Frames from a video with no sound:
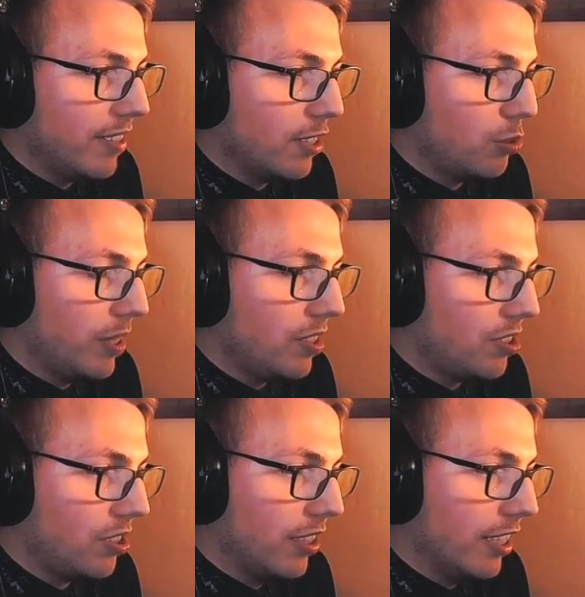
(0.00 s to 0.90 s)
that
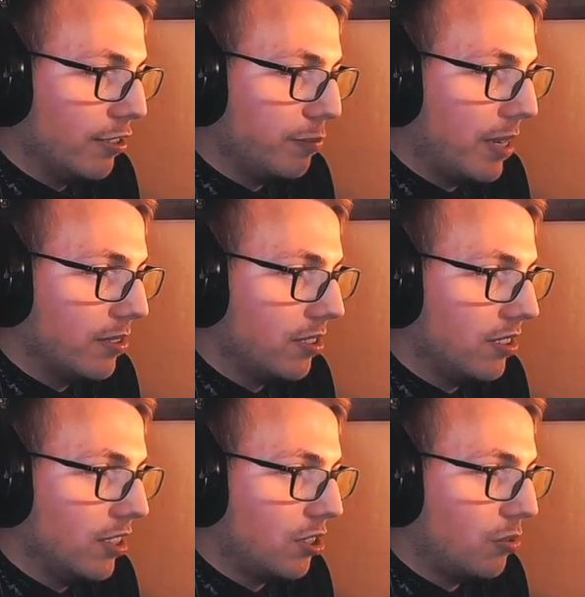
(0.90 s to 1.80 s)
switch in out of
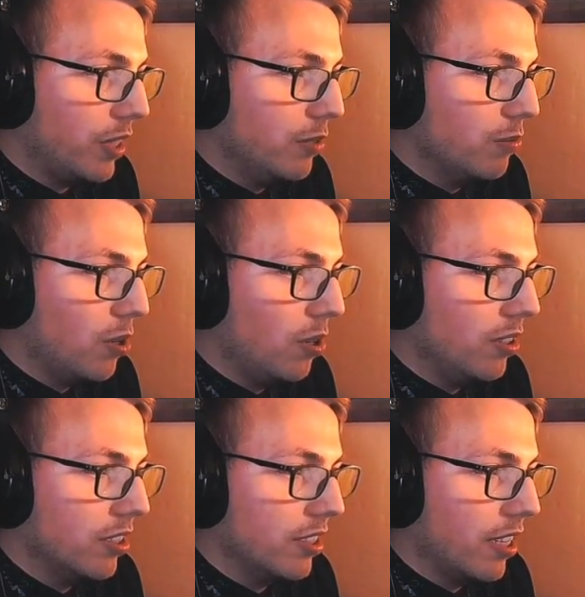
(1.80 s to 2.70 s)
bounds, this green
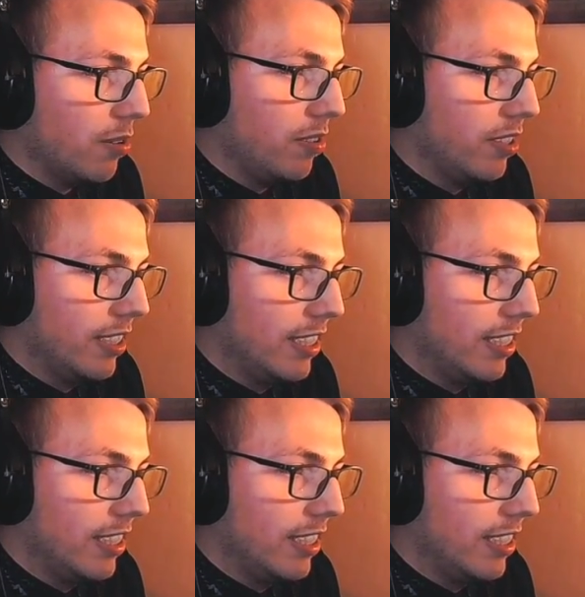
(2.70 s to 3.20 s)
wall is now